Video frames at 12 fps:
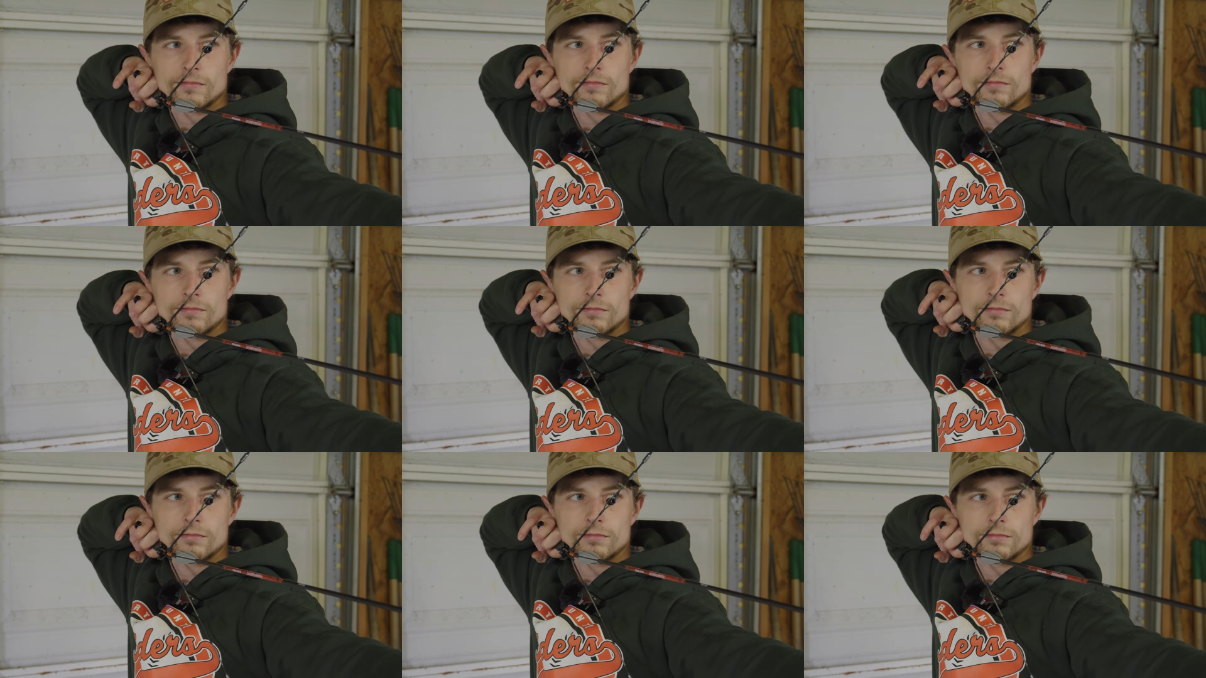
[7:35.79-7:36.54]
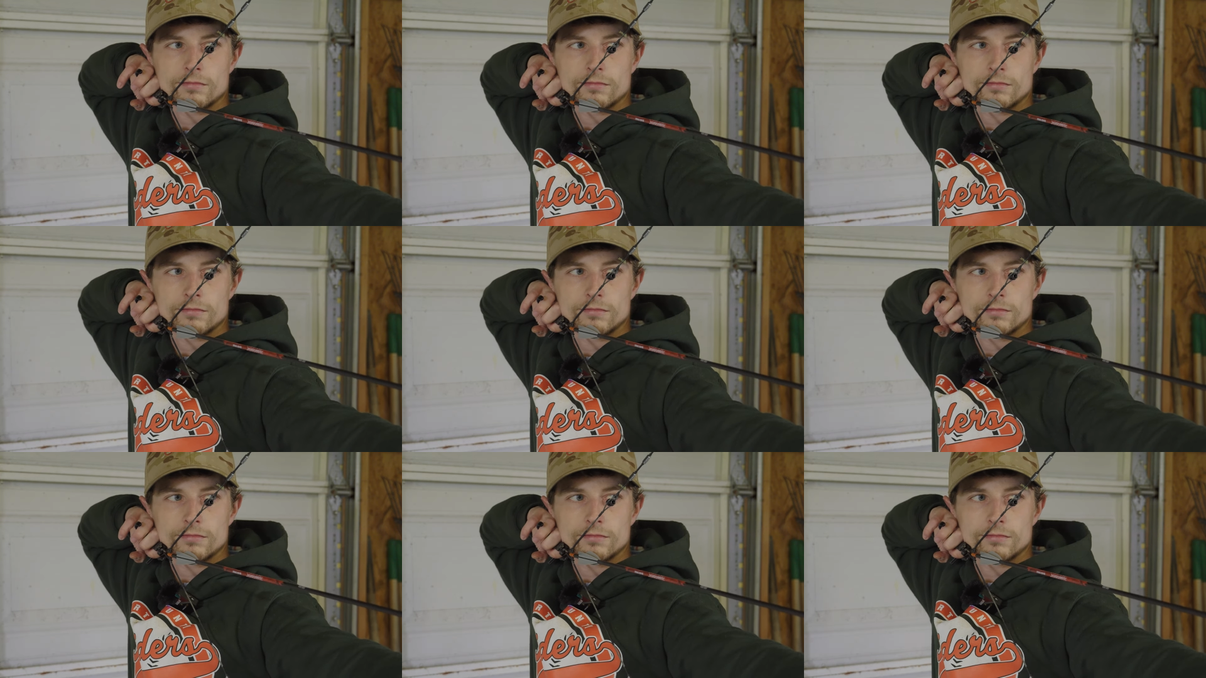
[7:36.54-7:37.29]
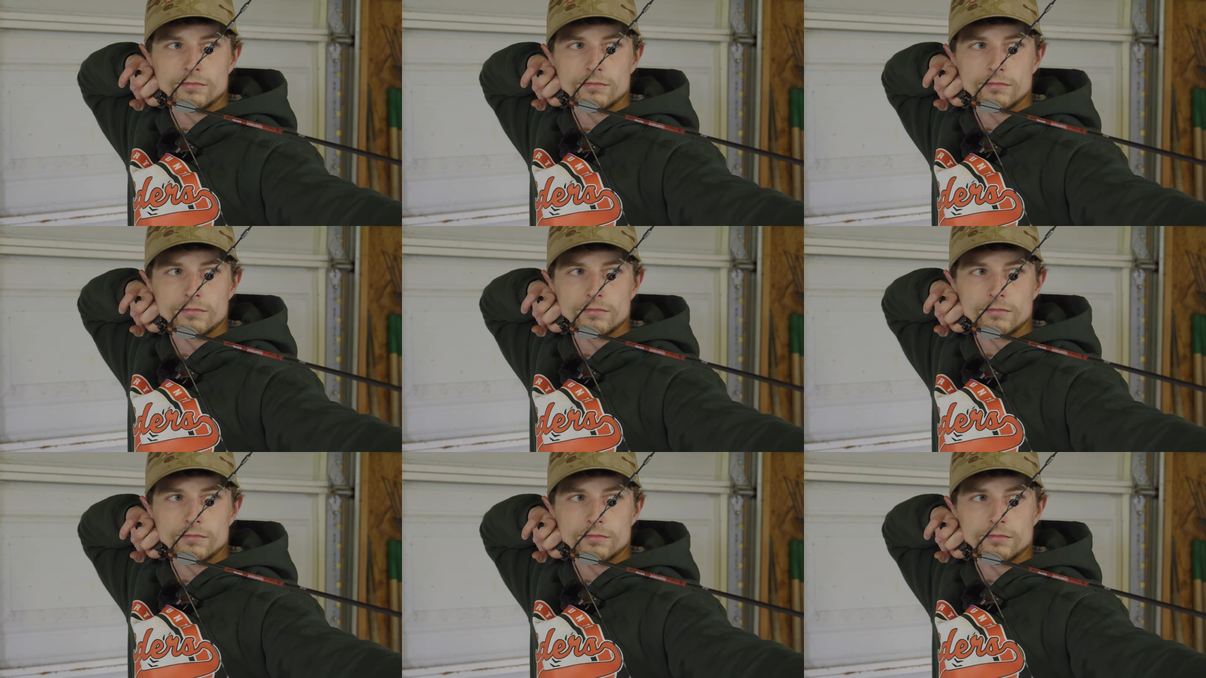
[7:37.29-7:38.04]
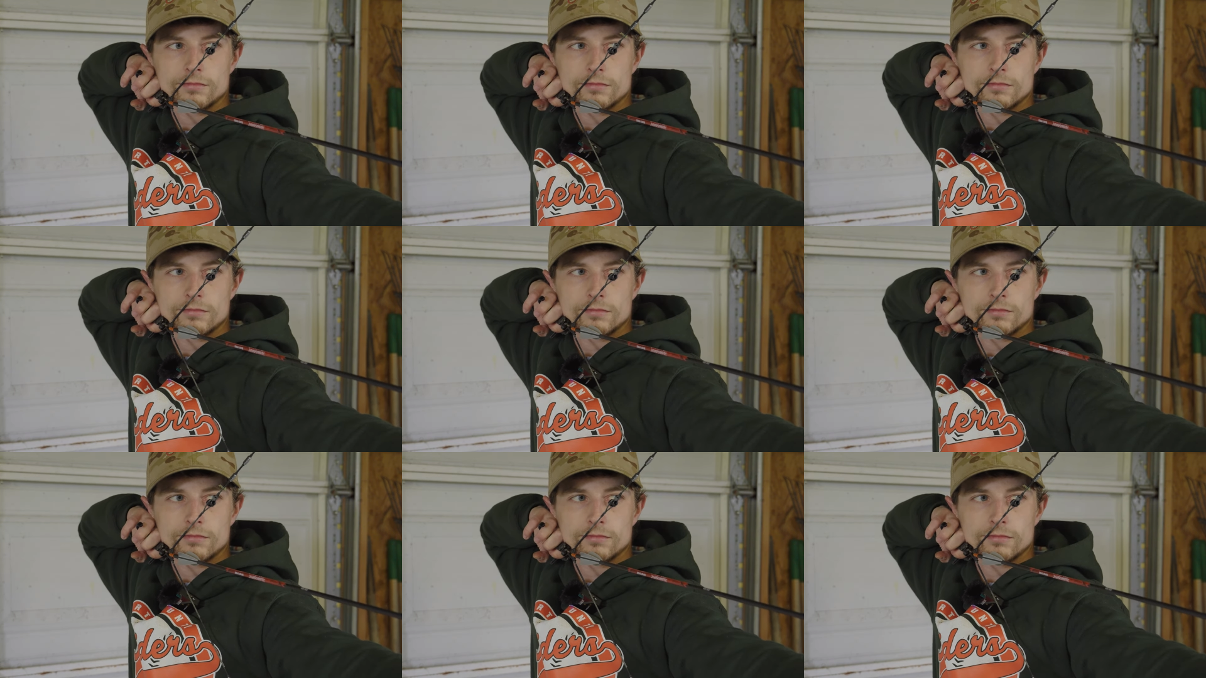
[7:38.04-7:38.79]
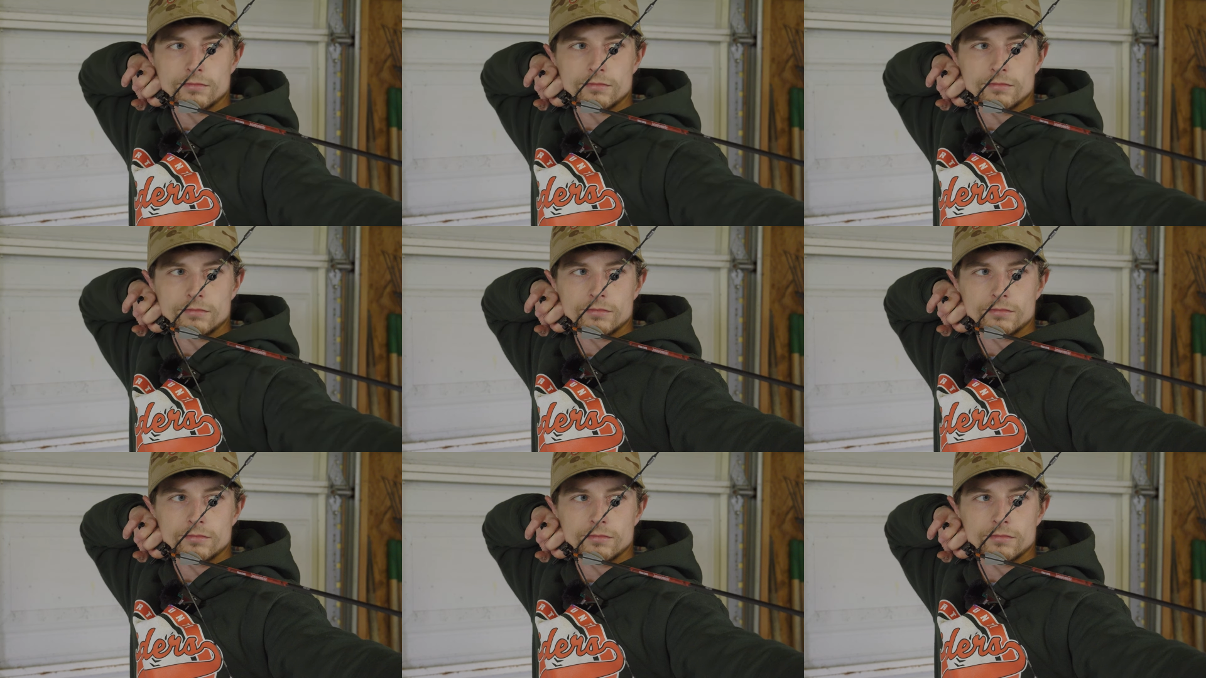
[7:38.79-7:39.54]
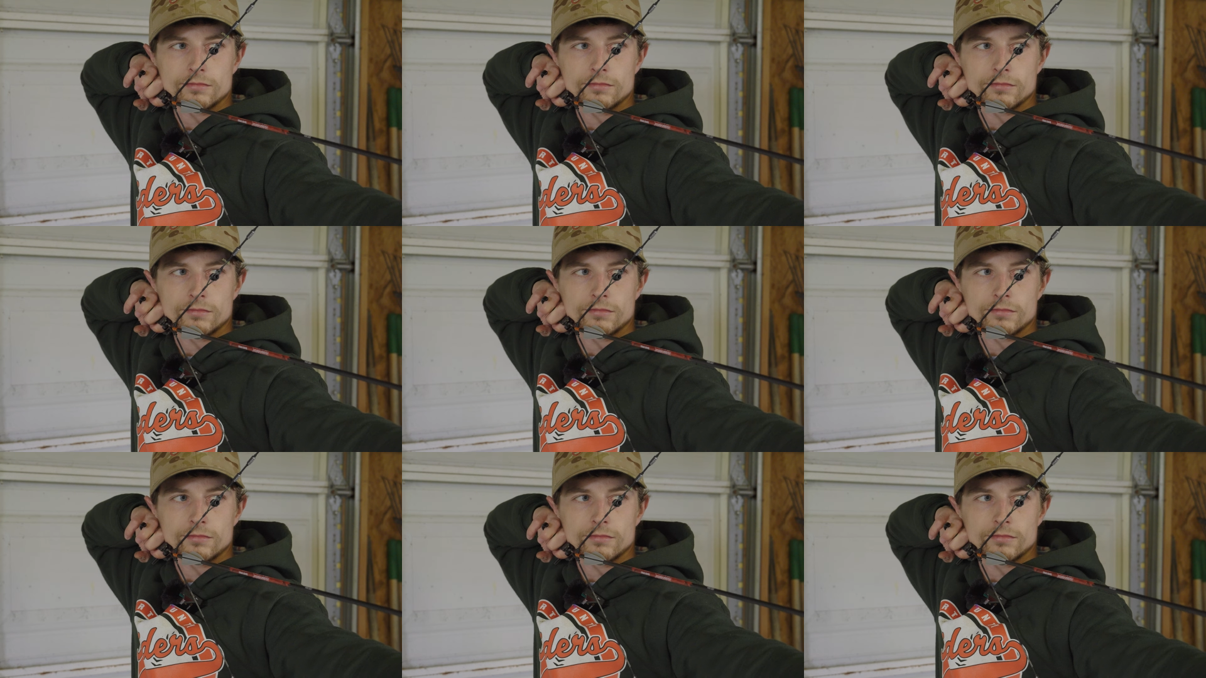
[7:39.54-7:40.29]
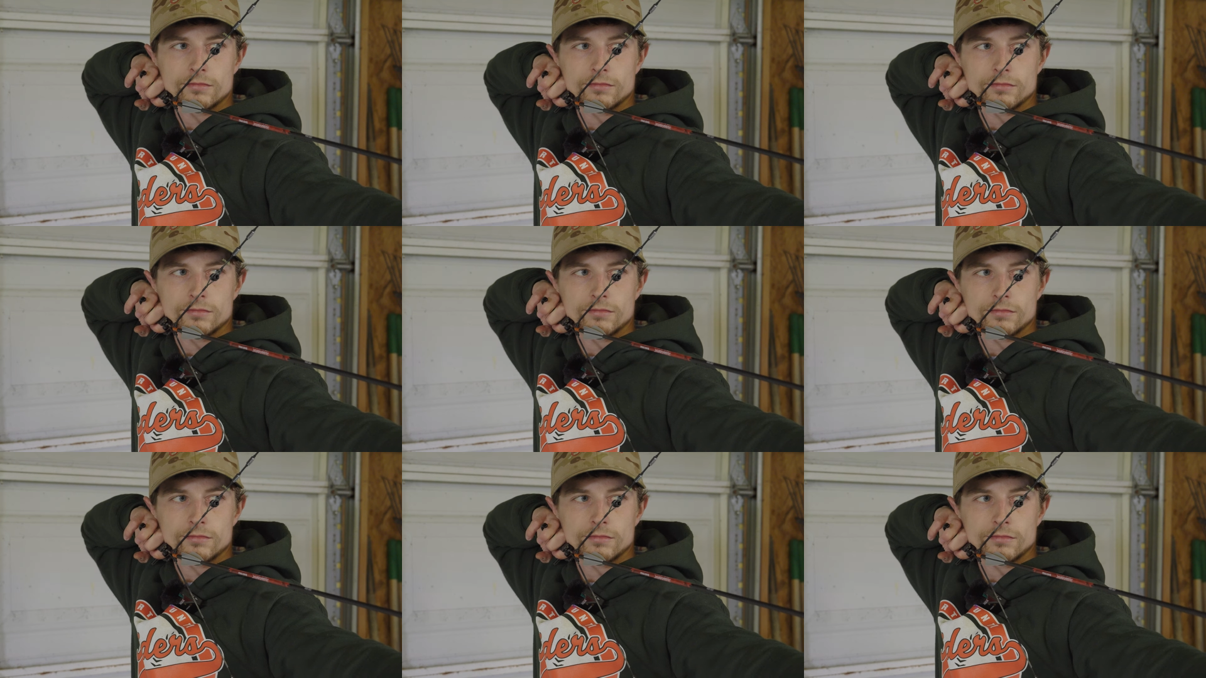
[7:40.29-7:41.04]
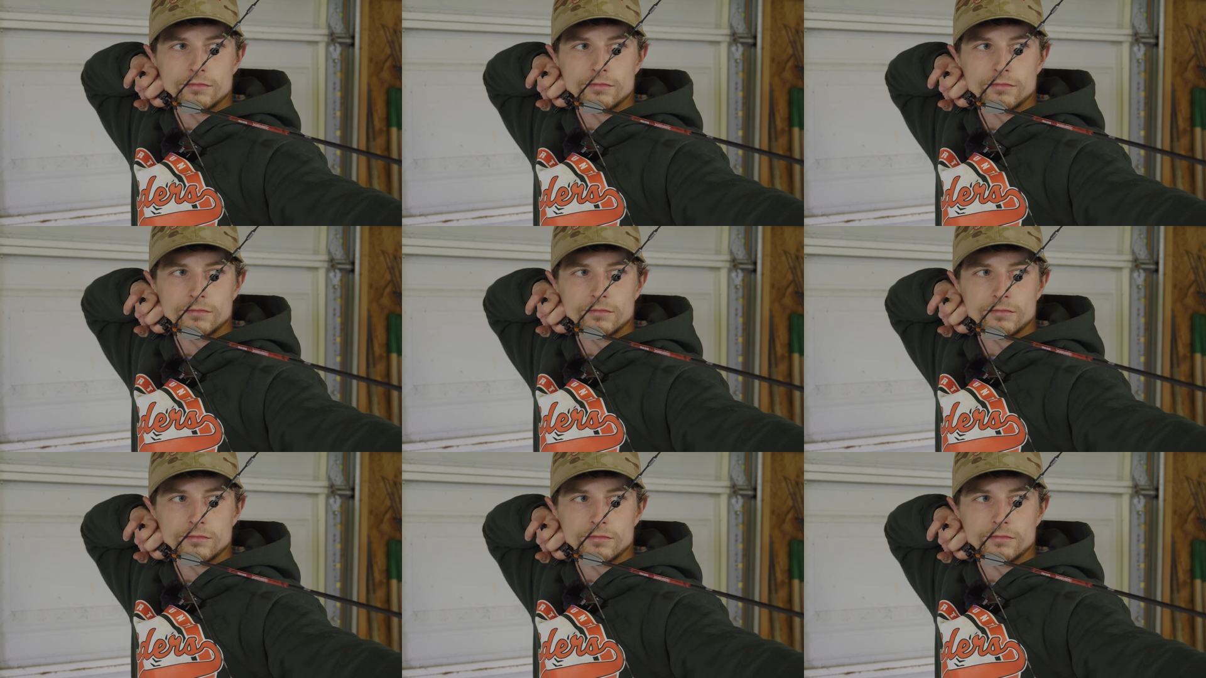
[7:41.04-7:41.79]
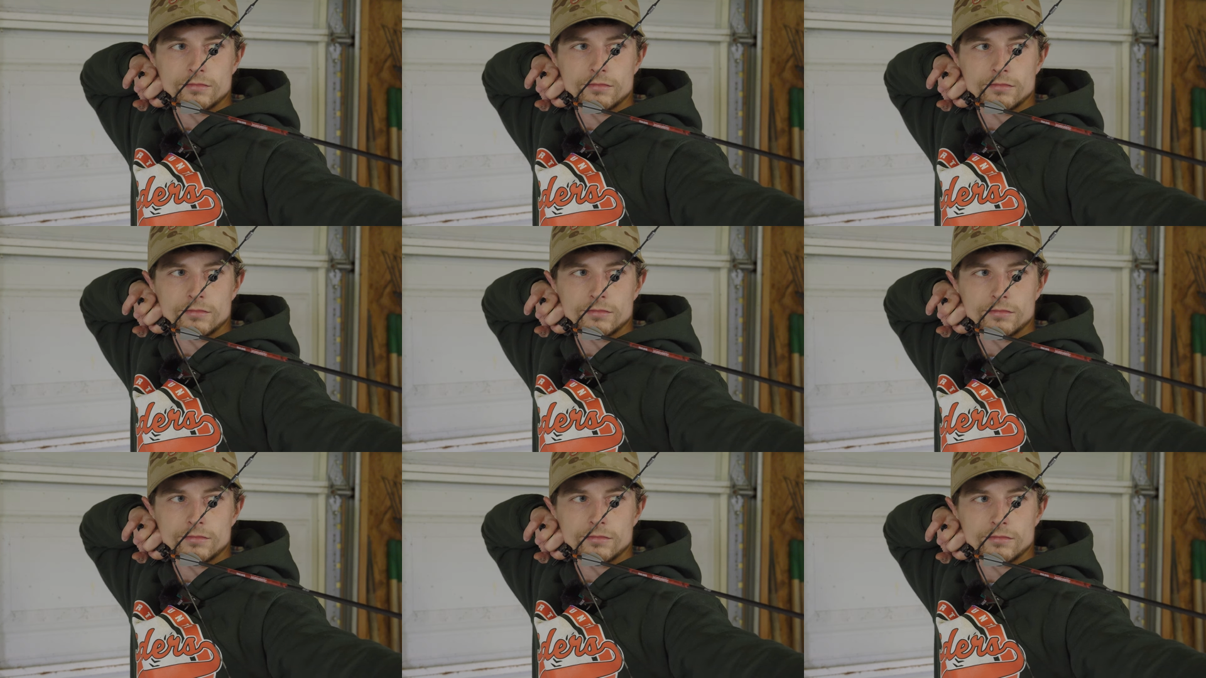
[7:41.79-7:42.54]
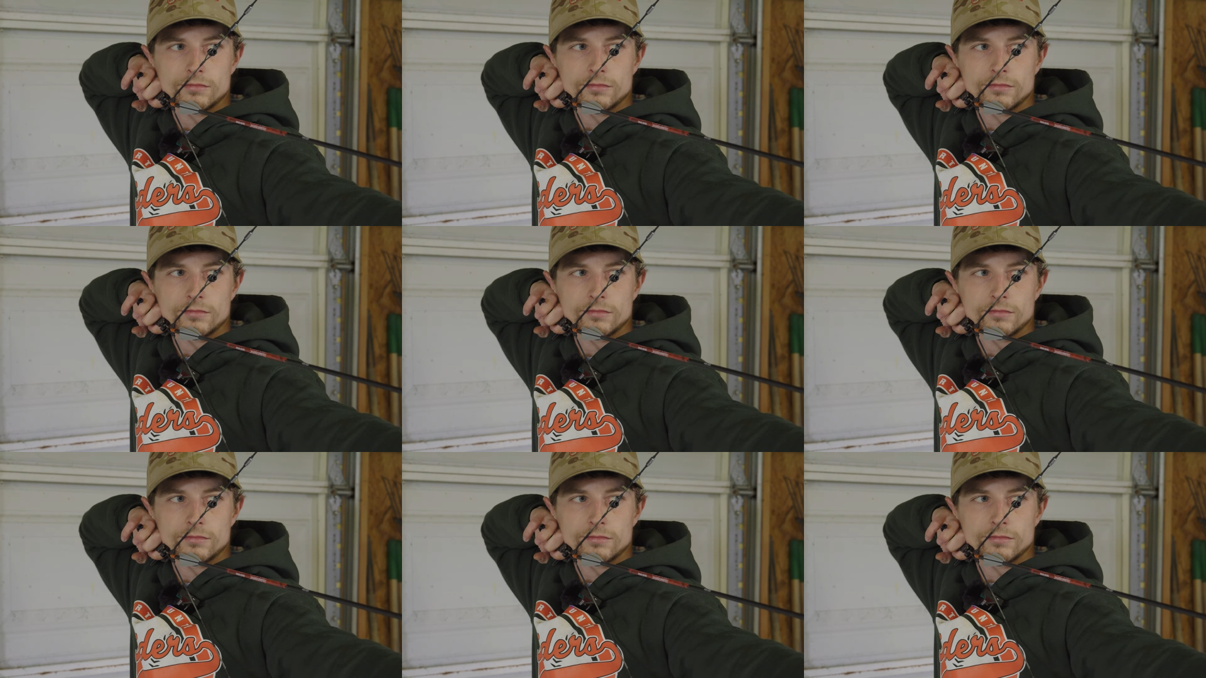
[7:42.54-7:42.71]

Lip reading: Nobody speaks.